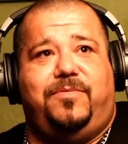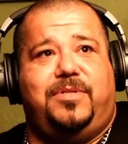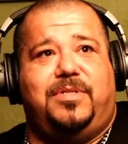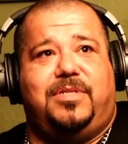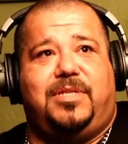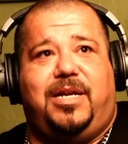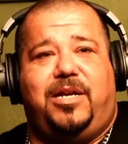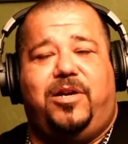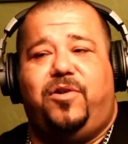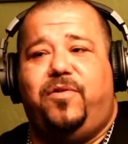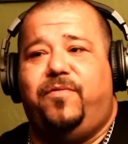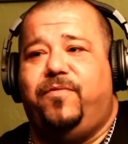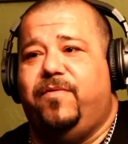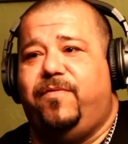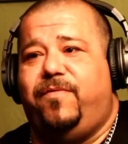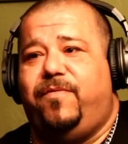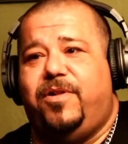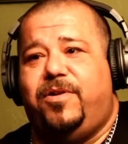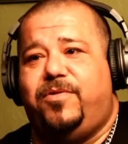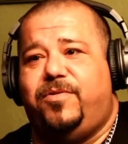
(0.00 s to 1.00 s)
like
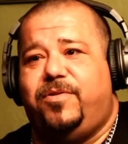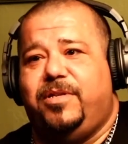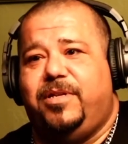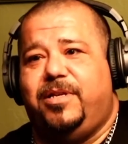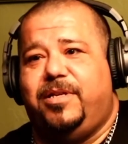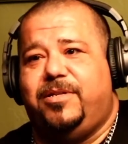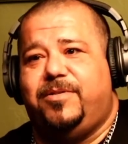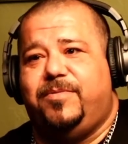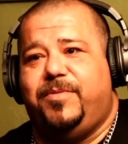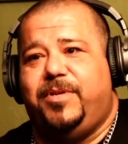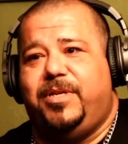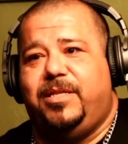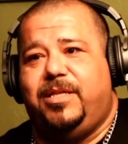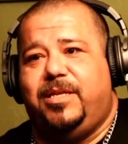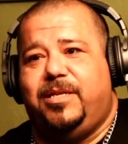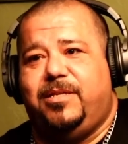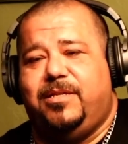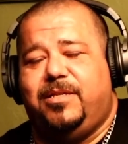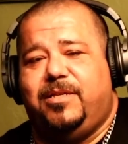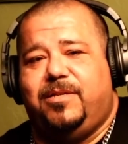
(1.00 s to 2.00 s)
overflowing. You know what I mean?
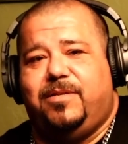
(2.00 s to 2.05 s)
They